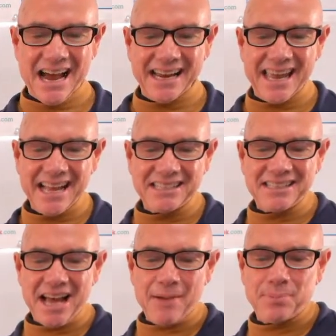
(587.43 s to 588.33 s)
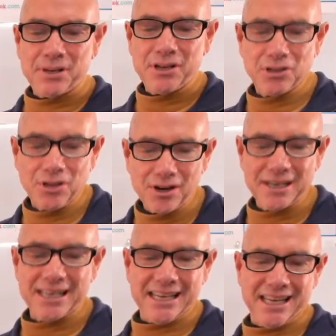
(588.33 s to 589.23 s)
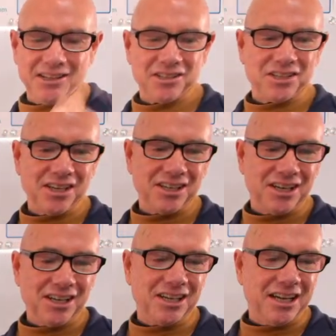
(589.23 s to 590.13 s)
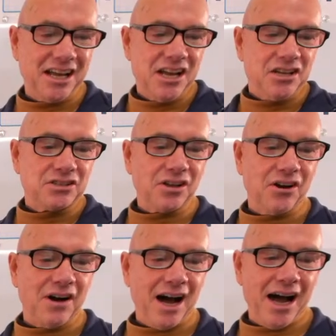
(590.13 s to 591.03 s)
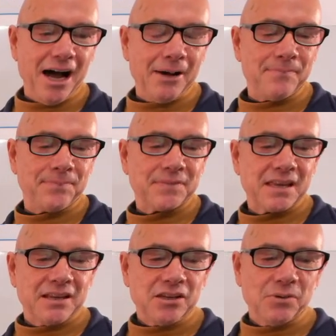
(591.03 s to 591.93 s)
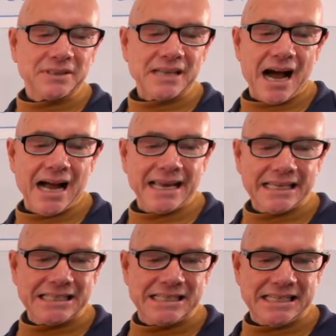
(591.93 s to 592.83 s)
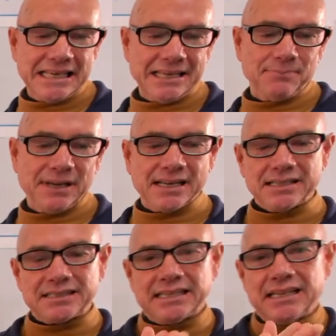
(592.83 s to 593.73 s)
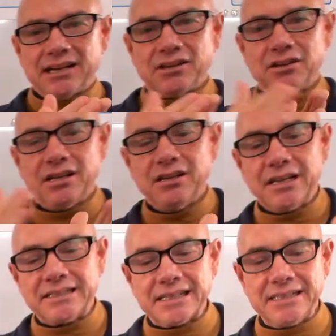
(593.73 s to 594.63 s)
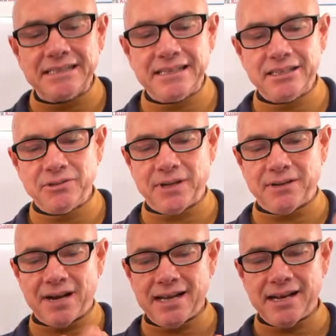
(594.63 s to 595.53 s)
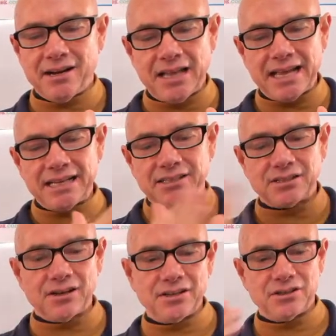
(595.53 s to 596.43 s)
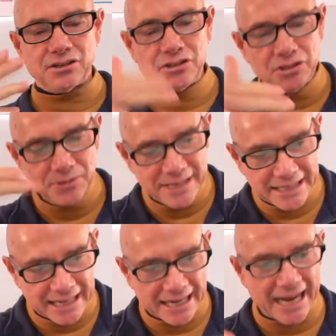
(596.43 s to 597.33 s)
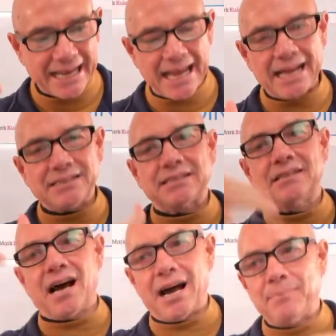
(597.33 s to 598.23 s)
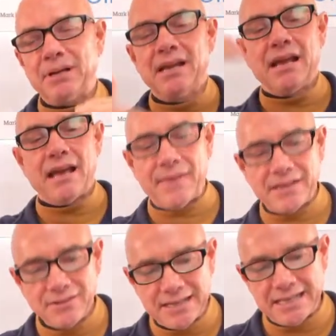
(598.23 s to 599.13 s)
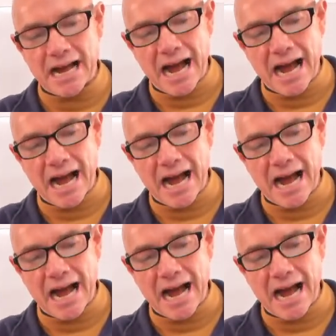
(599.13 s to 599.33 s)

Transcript: I can't stop learning English. Good, good, good. So um, you want the ing because it's continuing, right, air ladies? So you're doing it, I can't stop, and then you need